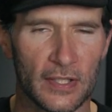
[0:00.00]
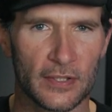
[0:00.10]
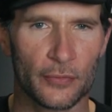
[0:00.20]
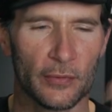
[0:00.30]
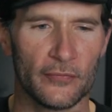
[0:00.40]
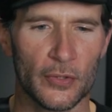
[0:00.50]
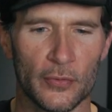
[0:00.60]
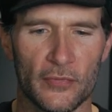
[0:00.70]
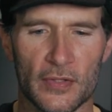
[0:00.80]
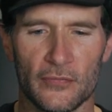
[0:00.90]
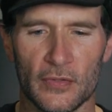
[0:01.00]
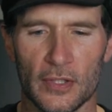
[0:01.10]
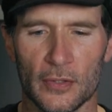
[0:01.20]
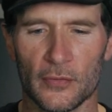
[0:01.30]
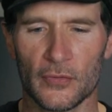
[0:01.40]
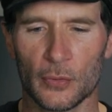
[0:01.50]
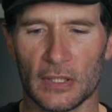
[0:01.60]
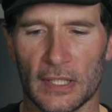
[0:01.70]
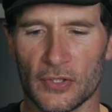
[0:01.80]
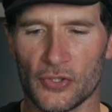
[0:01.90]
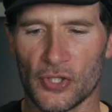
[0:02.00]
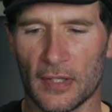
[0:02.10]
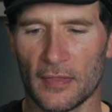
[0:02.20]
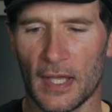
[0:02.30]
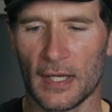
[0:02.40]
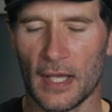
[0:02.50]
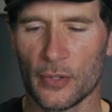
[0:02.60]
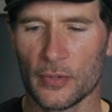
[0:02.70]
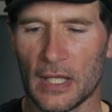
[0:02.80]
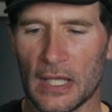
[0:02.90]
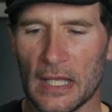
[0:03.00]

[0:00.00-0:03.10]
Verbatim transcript: I did a review of this video if you would like to check that out.